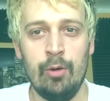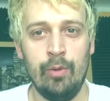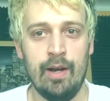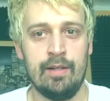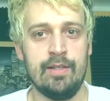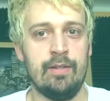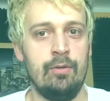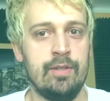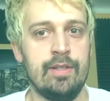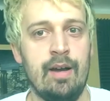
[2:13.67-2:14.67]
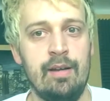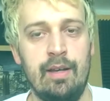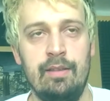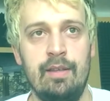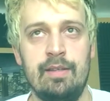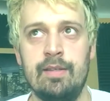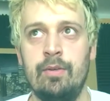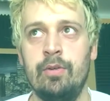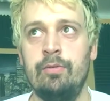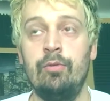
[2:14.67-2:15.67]
We are so stuck in this
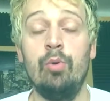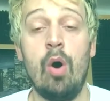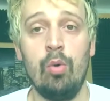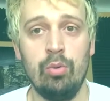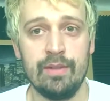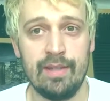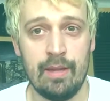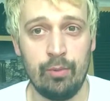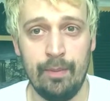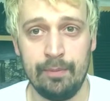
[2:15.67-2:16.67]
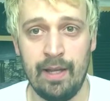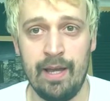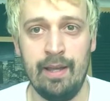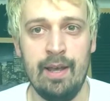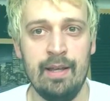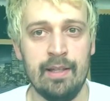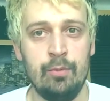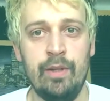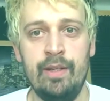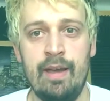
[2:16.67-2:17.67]
sort of roles that we play
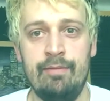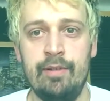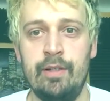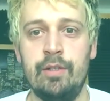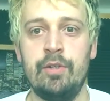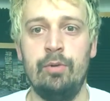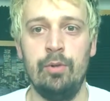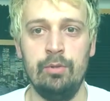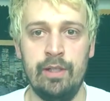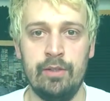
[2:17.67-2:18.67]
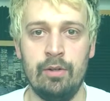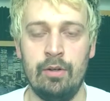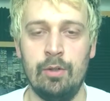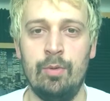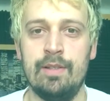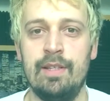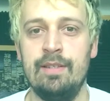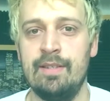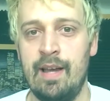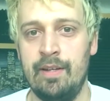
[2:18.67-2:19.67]
that we never truly talk what's
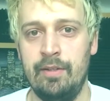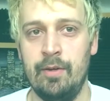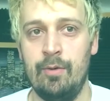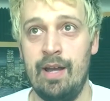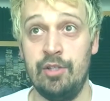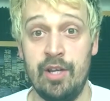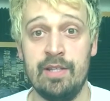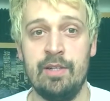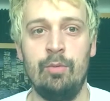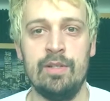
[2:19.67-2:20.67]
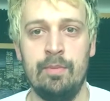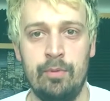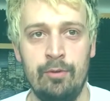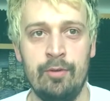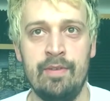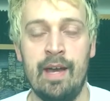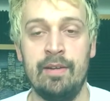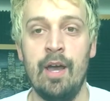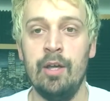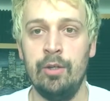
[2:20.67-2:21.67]
inside, And Chester was a proof of
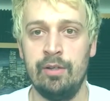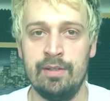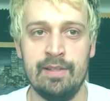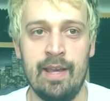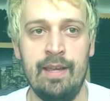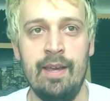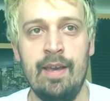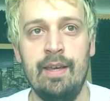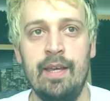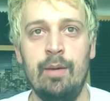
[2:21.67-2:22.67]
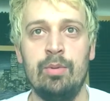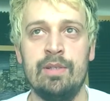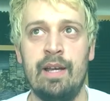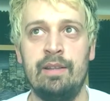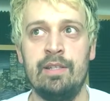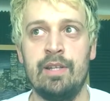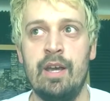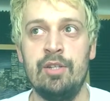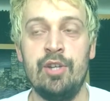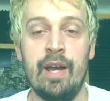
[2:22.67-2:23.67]
that. You could say he was this
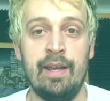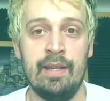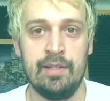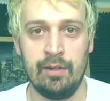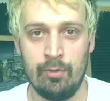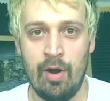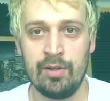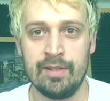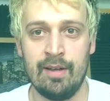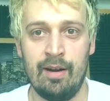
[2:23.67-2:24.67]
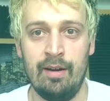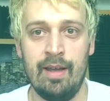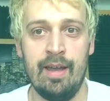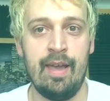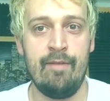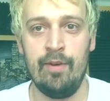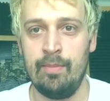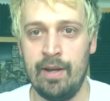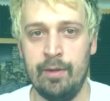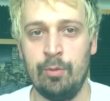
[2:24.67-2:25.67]
gigantic rock star, and
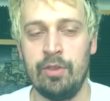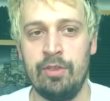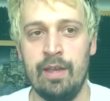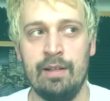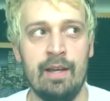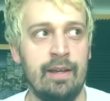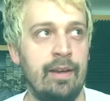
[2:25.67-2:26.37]
everybody would think